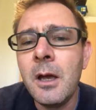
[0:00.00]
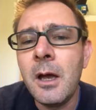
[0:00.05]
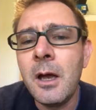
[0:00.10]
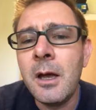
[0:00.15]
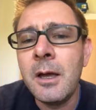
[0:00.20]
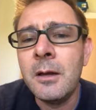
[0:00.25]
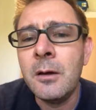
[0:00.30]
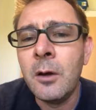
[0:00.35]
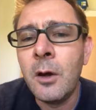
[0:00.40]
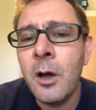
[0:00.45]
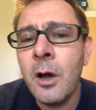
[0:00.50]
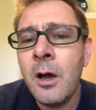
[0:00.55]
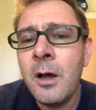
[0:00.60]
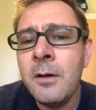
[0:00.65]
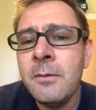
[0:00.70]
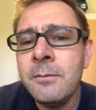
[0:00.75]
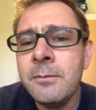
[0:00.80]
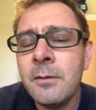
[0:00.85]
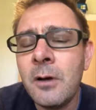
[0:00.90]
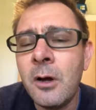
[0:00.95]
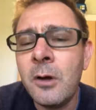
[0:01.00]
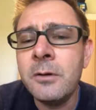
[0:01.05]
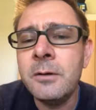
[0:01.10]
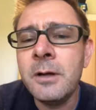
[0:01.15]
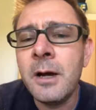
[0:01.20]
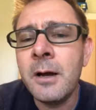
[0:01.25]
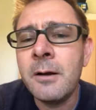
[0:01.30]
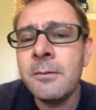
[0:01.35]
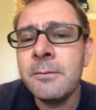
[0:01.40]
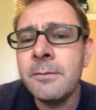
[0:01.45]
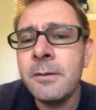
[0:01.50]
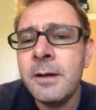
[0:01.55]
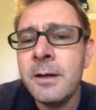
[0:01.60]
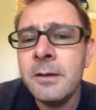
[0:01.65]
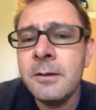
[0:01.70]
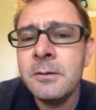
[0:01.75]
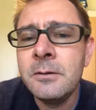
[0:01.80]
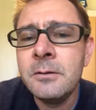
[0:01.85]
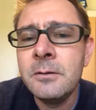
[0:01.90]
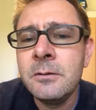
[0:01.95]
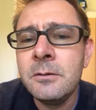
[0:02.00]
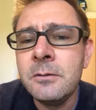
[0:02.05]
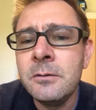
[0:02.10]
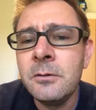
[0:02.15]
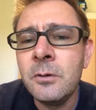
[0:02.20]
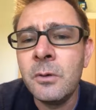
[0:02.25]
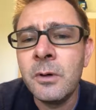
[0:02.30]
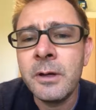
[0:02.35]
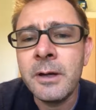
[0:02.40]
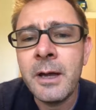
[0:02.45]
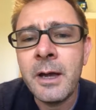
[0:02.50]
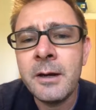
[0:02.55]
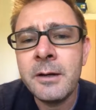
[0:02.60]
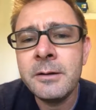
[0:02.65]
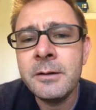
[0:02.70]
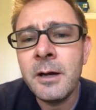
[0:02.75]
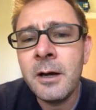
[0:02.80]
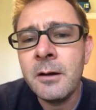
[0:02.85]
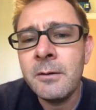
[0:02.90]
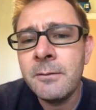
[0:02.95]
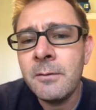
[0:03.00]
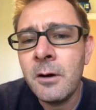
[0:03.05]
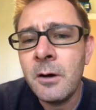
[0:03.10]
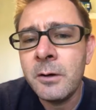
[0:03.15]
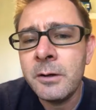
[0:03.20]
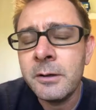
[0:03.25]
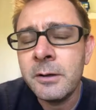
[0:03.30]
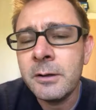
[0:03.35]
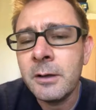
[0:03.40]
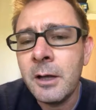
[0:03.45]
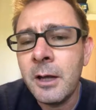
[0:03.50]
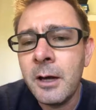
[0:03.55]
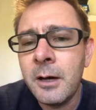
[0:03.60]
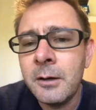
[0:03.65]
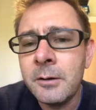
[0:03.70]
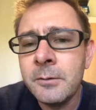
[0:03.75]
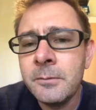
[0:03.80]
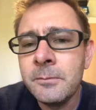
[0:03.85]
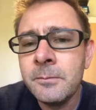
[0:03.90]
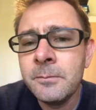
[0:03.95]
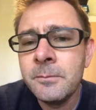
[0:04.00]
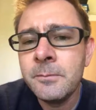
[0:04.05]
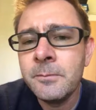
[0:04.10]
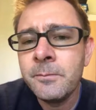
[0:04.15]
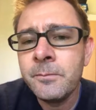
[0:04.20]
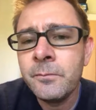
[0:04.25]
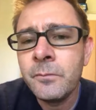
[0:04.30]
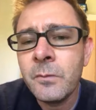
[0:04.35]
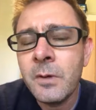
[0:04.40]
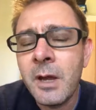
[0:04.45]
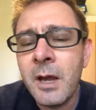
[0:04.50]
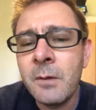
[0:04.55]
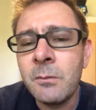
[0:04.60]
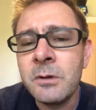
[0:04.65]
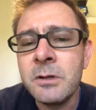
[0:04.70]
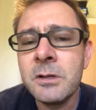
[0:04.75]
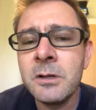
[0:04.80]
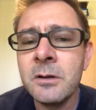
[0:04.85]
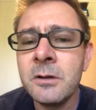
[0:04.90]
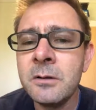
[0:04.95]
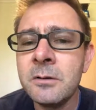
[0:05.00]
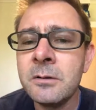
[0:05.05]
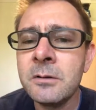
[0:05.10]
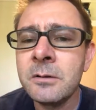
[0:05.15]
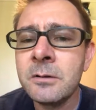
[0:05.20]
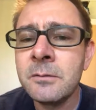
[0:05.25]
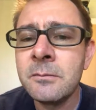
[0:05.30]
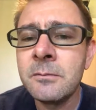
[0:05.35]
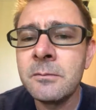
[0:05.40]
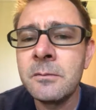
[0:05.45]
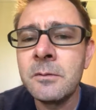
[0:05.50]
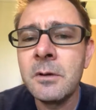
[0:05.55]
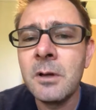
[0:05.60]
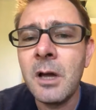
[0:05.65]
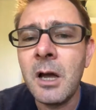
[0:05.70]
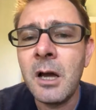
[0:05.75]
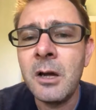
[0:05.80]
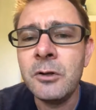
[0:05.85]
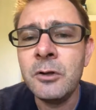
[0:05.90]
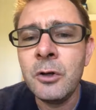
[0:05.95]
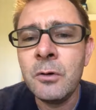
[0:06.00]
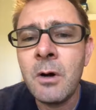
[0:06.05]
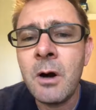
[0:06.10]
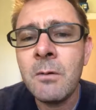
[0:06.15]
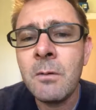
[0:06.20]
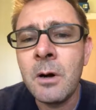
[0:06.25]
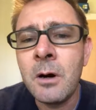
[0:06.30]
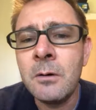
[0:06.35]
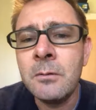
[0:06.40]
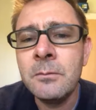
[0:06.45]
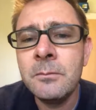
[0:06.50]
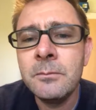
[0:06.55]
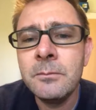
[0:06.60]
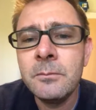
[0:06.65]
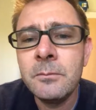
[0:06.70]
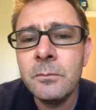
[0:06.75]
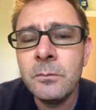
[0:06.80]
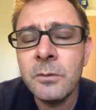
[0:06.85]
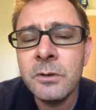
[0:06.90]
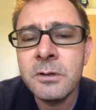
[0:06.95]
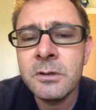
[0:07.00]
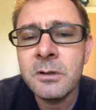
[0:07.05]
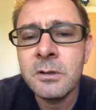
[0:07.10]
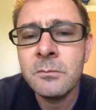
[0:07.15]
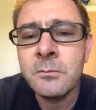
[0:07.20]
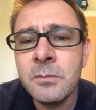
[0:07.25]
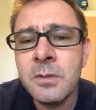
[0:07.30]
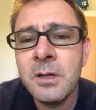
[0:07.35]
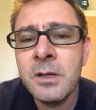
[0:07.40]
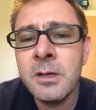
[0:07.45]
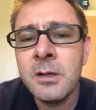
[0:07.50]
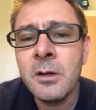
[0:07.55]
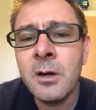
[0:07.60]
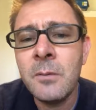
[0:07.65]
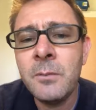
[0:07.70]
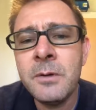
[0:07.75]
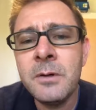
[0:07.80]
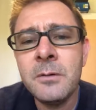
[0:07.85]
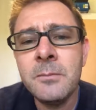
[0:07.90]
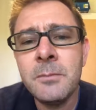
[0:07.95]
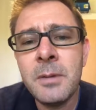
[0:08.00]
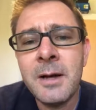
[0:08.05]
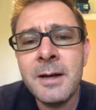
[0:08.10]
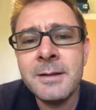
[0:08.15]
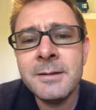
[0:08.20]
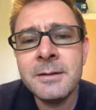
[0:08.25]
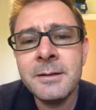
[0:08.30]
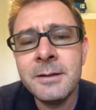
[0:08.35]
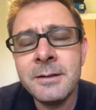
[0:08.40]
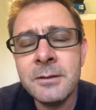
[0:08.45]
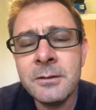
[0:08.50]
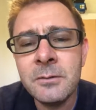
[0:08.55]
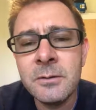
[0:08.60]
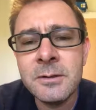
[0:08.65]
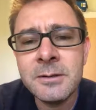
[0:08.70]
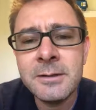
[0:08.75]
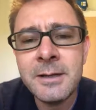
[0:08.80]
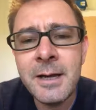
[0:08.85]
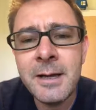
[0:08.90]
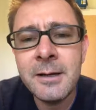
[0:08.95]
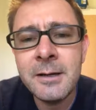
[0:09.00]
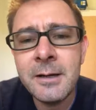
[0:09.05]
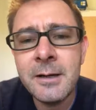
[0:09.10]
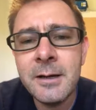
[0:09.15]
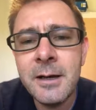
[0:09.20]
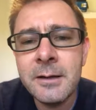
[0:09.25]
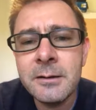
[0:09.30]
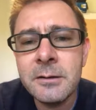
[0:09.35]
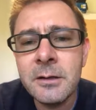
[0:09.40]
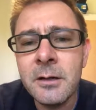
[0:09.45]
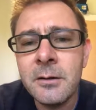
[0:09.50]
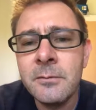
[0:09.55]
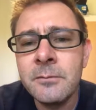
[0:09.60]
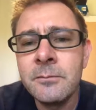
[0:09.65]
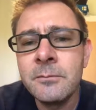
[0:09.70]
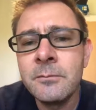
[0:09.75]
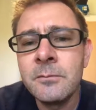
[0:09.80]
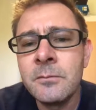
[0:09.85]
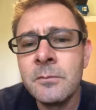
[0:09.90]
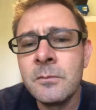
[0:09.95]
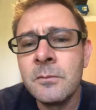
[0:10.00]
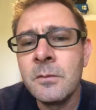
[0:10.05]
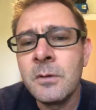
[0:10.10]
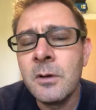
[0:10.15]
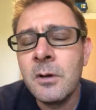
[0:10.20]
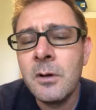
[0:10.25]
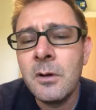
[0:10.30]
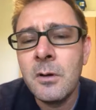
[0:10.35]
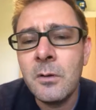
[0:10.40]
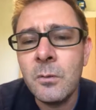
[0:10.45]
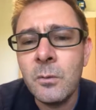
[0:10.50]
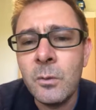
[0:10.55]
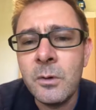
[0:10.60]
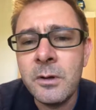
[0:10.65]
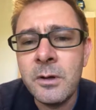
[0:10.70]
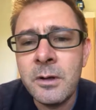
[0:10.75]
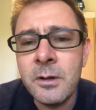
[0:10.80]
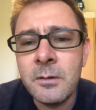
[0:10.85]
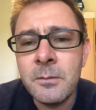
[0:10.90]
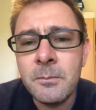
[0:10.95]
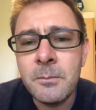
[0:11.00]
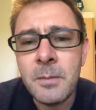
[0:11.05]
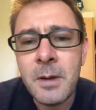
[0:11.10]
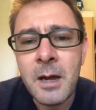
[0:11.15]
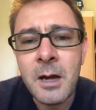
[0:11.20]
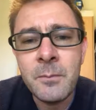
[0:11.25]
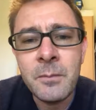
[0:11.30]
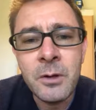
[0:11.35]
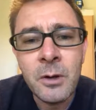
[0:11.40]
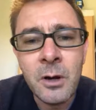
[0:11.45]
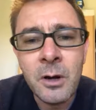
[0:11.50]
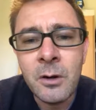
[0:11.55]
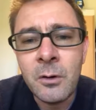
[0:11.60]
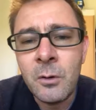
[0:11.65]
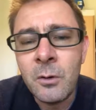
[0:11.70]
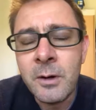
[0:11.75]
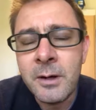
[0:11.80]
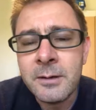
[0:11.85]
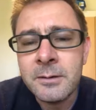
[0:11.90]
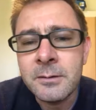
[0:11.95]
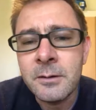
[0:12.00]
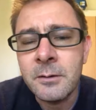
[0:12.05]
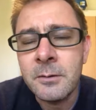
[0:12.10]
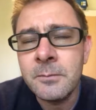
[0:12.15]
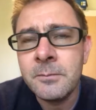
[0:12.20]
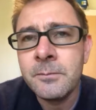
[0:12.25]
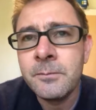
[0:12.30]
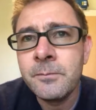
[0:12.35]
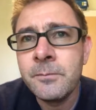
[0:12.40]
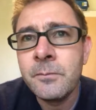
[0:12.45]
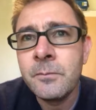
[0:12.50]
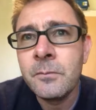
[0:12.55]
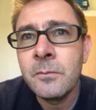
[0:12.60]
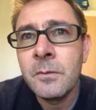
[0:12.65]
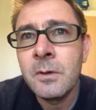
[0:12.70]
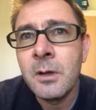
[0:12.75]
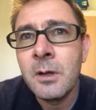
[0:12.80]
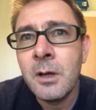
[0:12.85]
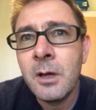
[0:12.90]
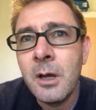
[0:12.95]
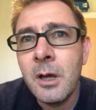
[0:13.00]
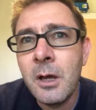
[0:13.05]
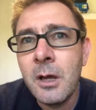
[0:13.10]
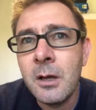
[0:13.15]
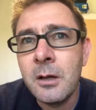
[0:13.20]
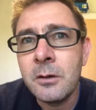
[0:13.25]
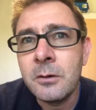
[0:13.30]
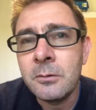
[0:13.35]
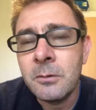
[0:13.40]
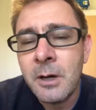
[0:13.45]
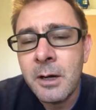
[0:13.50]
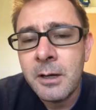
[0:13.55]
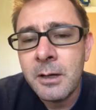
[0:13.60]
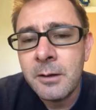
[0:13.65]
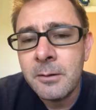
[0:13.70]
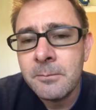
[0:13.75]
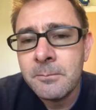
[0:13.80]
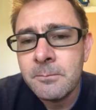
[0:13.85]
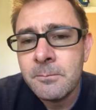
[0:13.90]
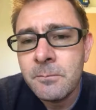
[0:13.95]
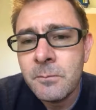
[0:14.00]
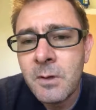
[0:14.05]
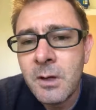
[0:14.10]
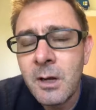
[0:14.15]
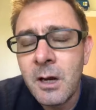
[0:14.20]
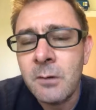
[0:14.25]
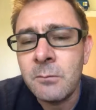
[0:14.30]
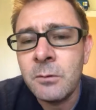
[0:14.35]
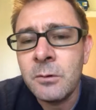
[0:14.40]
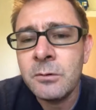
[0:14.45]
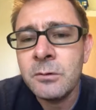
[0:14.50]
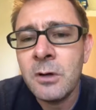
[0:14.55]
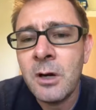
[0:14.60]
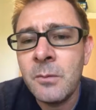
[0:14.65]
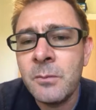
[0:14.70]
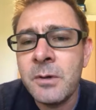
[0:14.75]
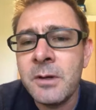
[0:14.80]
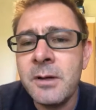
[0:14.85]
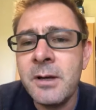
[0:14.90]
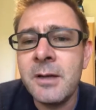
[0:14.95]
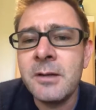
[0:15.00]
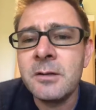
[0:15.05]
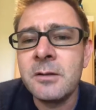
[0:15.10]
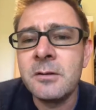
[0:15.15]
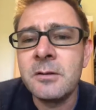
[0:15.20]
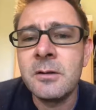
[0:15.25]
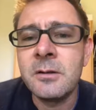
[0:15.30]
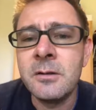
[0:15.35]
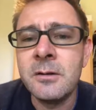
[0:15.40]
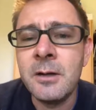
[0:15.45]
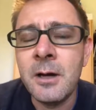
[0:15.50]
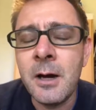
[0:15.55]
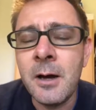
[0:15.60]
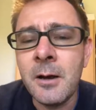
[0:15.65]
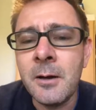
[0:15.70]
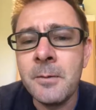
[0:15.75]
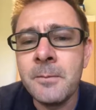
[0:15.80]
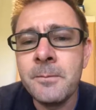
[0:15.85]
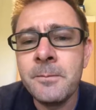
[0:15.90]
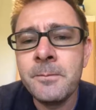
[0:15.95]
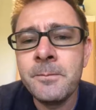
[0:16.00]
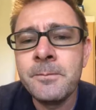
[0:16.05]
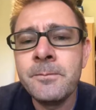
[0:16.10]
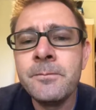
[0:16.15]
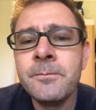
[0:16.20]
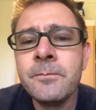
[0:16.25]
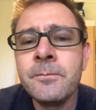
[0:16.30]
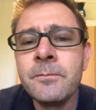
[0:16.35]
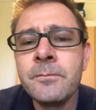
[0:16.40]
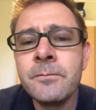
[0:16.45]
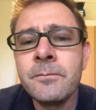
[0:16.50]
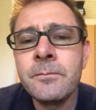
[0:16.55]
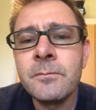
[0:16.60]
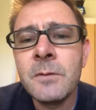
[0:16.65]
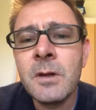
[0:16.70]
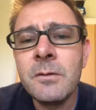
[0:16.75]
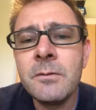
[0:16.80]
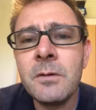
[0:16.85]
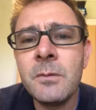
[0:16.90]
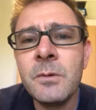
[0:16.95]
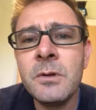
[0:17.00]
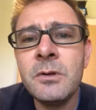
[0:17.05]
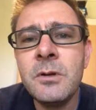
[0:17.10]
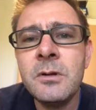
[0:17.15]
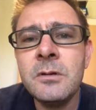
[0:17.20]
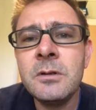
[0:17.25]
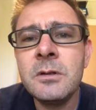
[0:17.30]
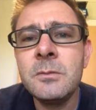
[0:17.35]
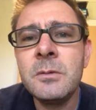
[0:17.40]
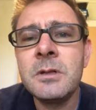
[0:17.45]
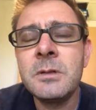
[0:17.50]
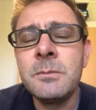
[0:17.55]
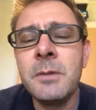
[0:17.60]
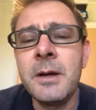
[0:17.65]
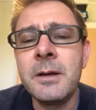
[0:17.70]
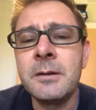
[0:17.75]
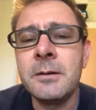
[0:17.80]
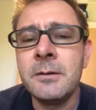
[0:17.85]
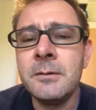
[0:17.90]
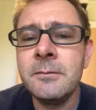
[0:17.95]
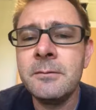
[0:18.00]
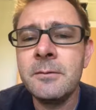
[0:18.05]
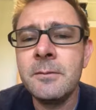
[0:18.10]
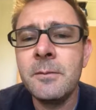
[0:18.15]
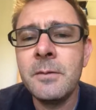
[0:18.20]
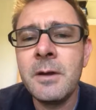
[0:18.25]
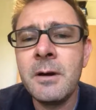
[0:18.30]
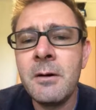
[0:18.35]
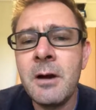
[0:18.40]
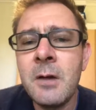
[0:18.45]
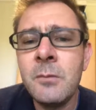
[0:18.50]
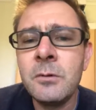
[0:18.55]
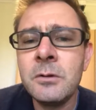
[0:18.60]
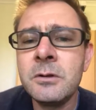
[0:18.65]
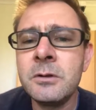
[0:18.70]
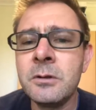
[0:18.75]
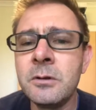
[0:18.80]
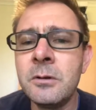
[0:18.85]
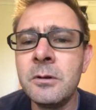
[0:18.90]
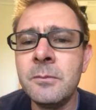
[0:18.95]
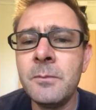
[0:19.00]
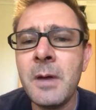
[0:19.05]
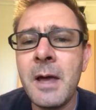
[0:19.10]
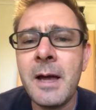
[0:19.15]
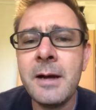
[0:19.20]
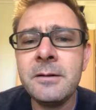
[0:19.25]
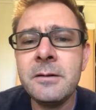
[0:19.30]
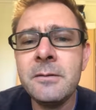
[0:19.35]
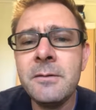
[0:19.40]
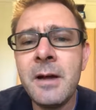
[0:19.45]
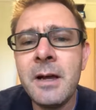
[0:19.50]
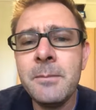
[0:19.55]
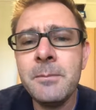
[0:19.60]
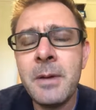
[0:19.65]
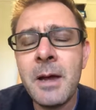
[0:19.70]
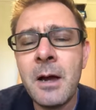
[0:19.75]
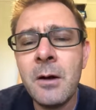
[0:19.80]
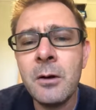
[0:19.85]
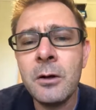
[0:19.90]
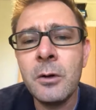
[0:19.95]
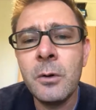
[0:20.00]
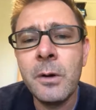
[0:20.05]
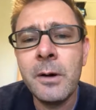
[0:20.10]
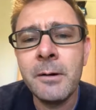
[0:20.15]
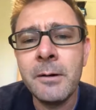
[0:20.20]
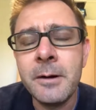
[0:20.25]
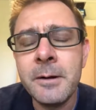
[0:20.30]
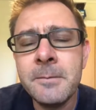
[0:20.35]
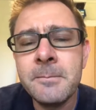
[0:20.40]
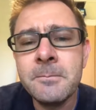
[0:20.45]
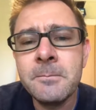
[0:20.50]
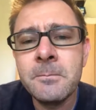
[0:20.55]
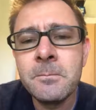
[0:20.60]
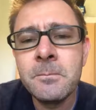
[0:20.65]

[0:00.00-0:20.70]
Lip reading: a live OData feed to an accounting data file in the cloud and returns a URL which be copied and pasted into a standard connector within Power BI or Excel, creating a real-time connection to the data. From the user's perspective, they're able to activate Power Query,